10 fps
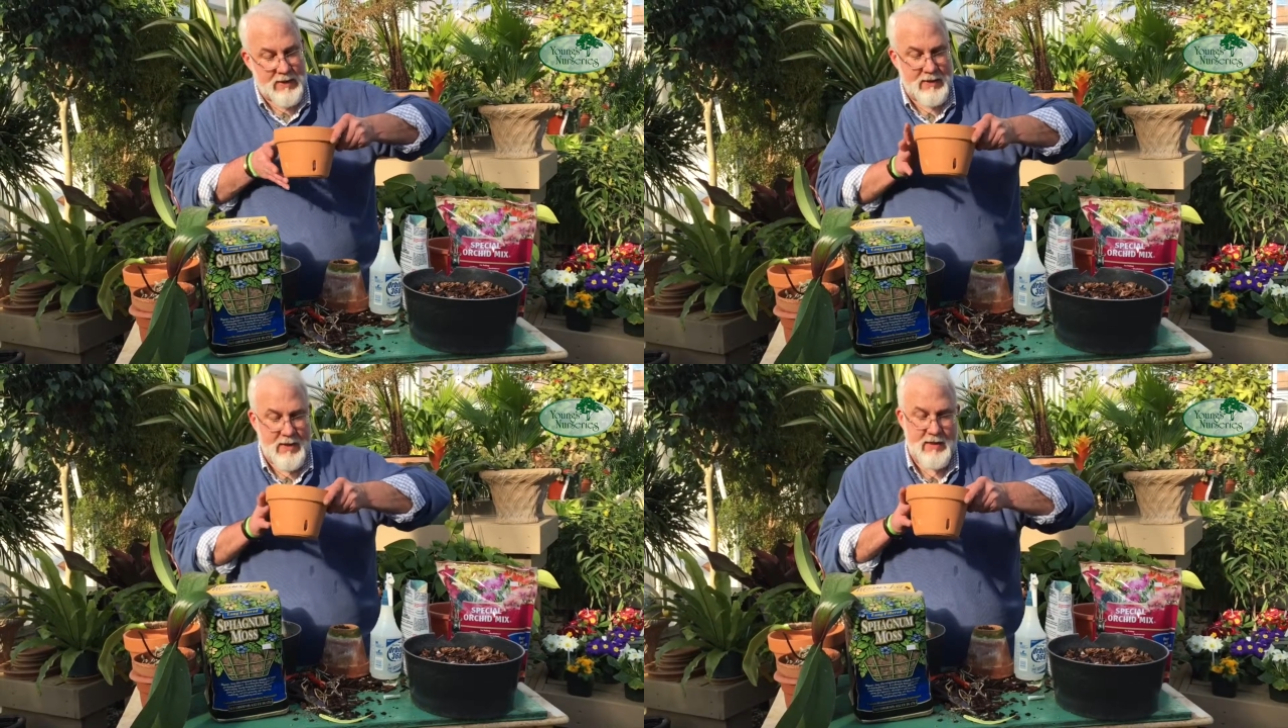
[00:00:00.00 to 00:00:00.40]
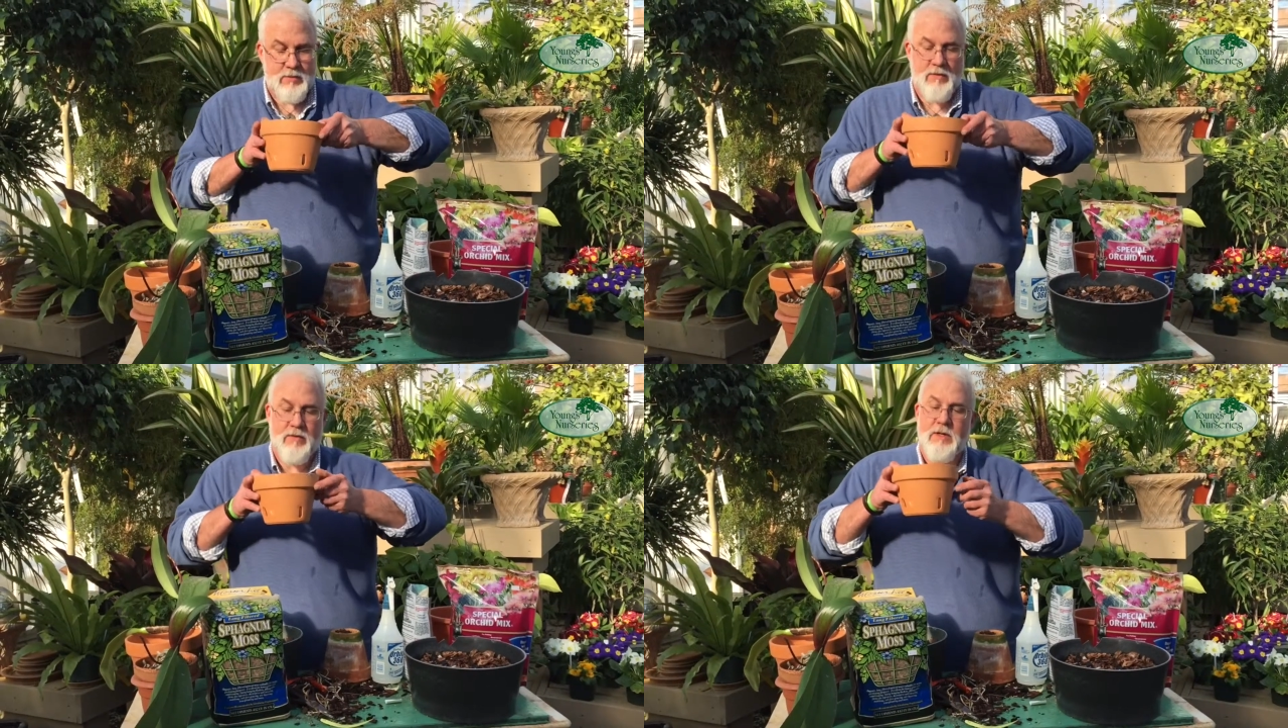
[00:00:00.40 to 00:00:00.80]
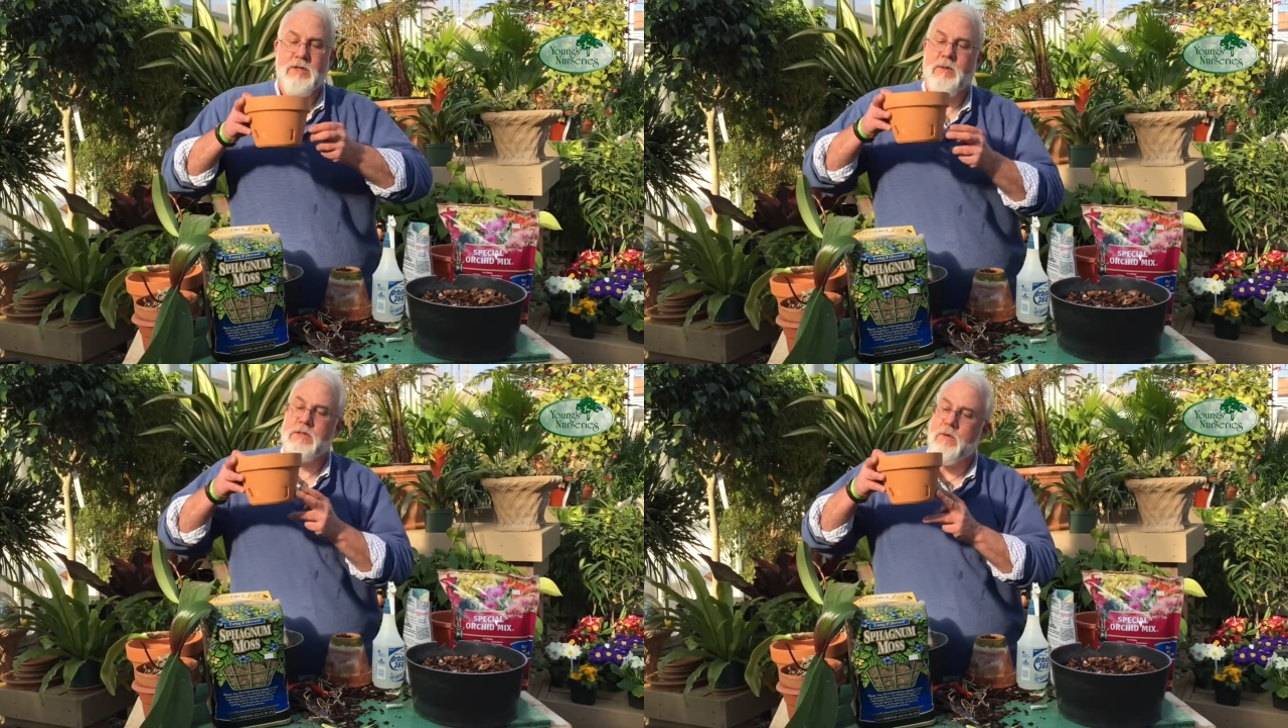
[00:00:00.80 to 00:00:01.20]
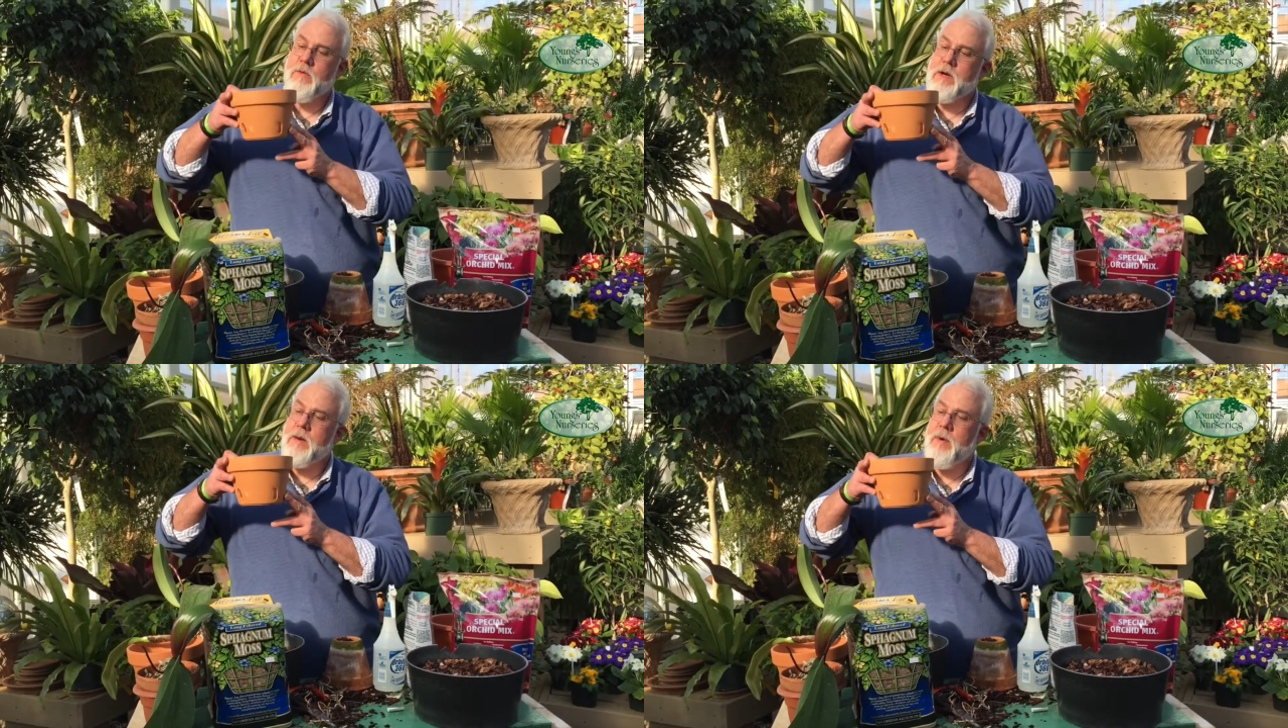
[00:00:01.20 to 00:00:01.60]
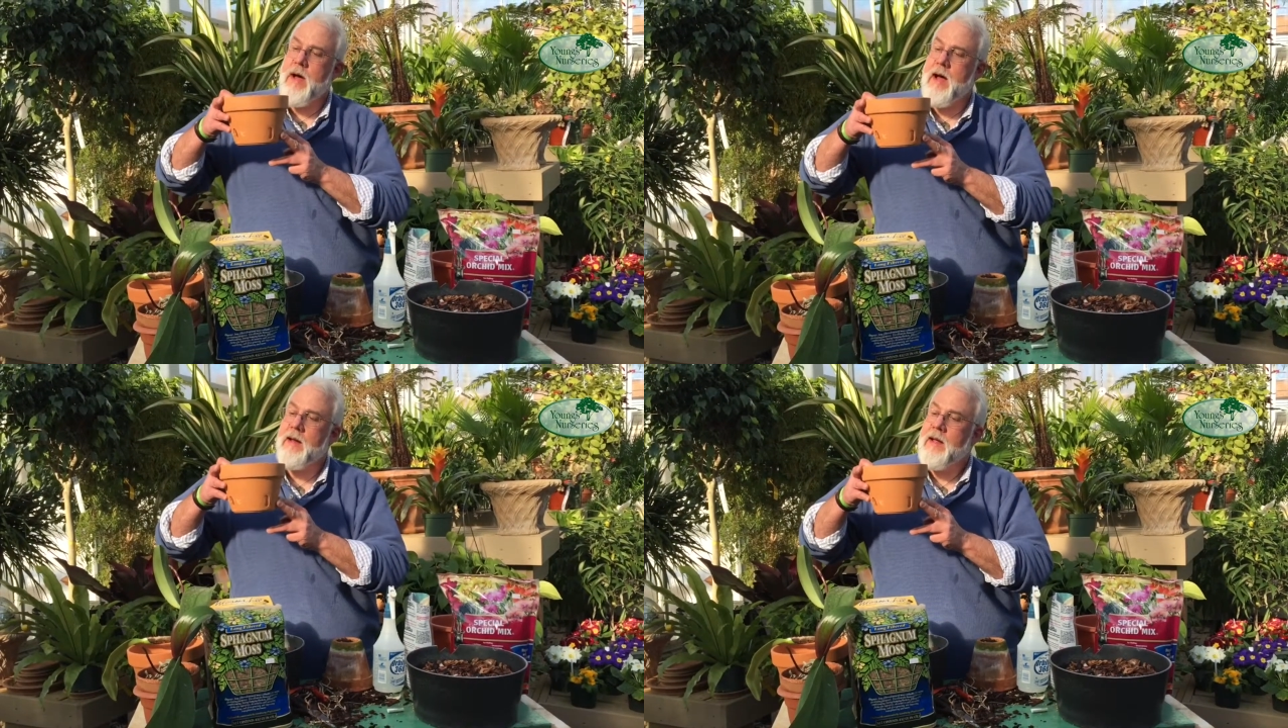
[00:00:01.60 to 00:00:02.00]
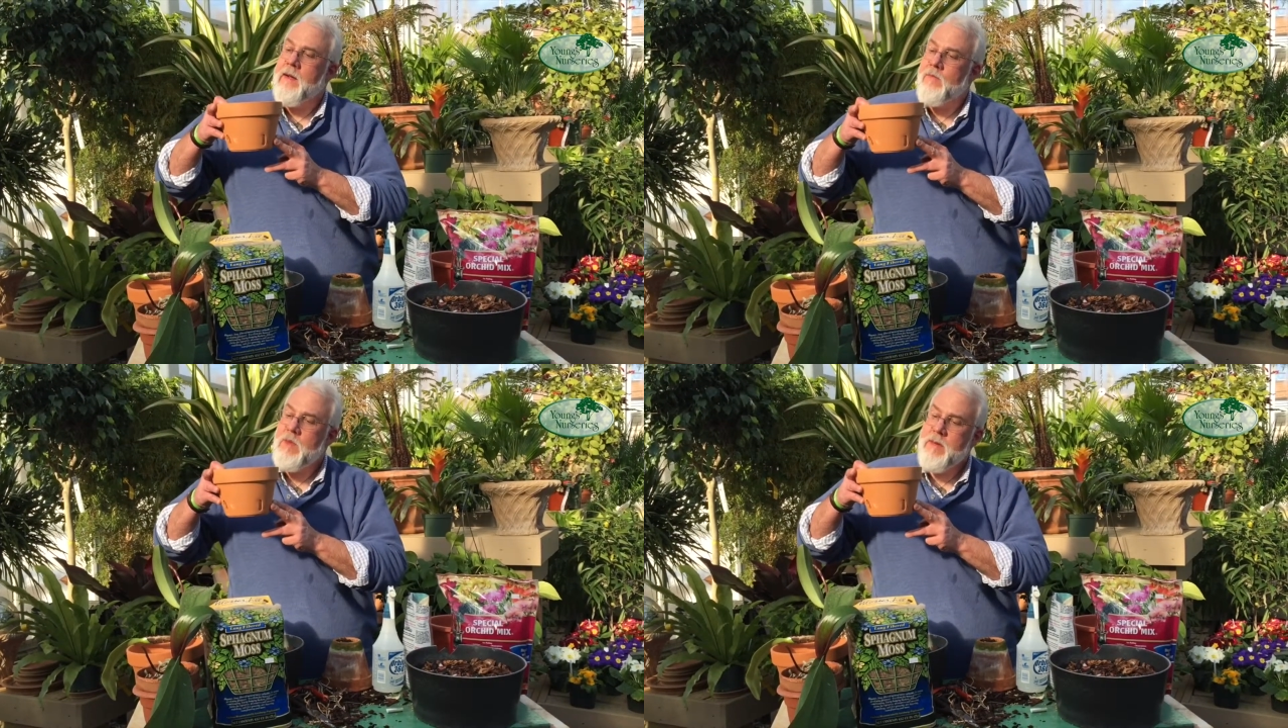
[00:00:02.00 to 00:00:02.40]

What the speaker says: these in is referred to as an orchid pot.